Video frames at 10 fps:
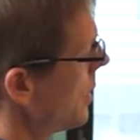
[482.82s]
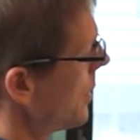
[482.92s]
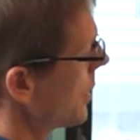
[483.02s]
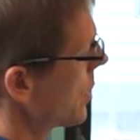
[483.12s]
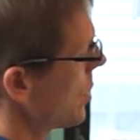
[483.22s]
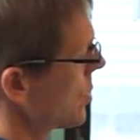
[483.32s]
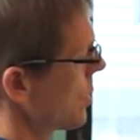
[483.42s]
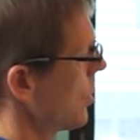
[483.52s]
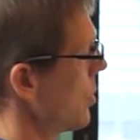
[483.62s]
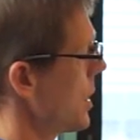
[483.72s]
that goes
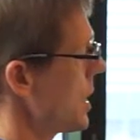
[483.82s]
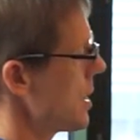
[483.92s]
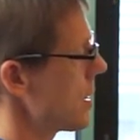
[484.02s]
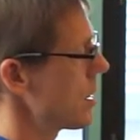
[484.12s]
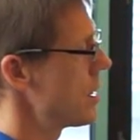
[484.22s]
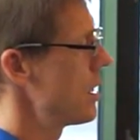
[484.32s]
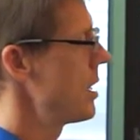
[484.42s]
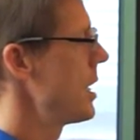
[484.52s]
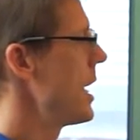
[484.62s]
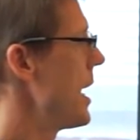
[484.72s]
through here.
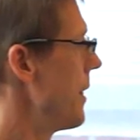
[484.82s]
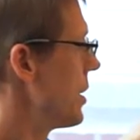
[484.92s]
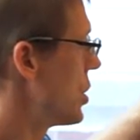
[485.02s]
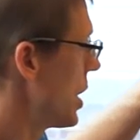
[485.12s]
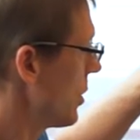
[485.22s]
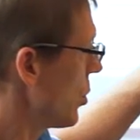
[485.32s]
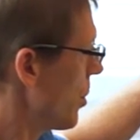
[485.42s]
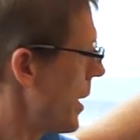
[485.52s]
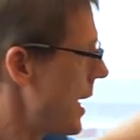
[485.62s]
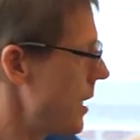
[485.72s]
And the general
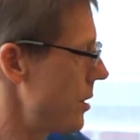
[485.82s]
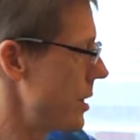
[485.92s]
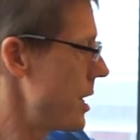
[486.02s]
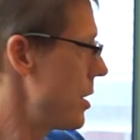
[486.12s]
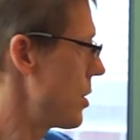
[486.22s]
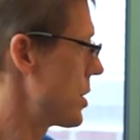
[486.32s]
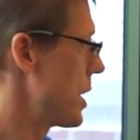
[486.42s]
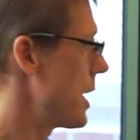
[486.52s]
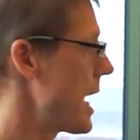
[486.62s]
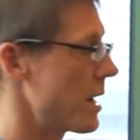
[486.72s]
pattern here is
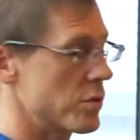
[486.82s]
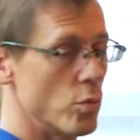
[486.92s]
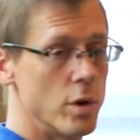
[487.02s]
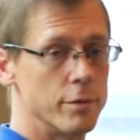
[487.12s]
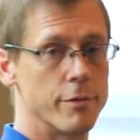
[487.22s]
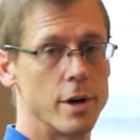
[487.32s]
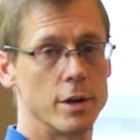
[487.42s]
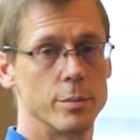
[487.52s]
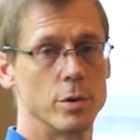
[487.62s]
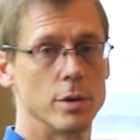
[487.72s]
that as one
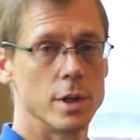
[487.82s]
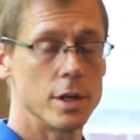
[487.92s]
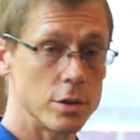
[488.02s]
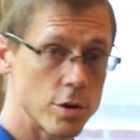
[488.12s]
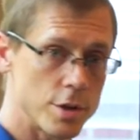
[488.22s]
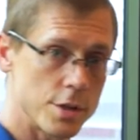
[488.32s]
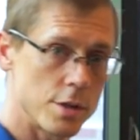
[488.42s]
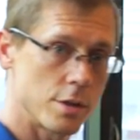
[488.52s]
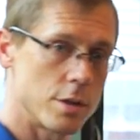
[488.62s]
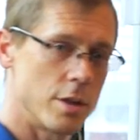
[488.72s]
variable
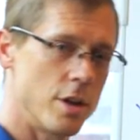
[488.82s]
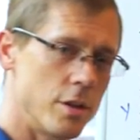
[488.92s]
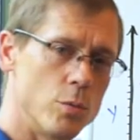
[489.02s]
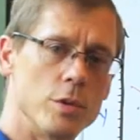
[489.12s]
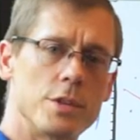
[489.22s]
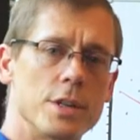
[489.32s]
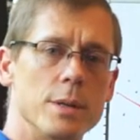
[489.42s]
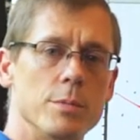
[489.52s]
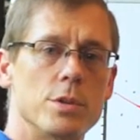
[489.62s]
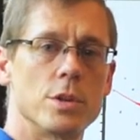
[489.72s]
increases, the other one
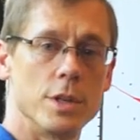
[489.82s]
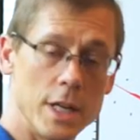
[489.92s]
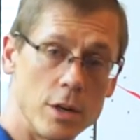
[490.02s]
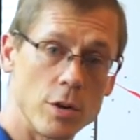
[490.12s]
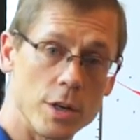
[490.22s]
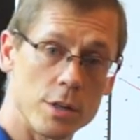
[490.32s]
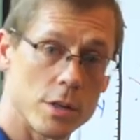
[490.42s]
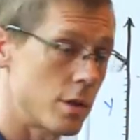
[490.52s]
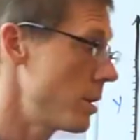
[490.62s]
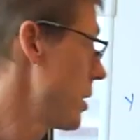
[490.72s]
seems to decrease.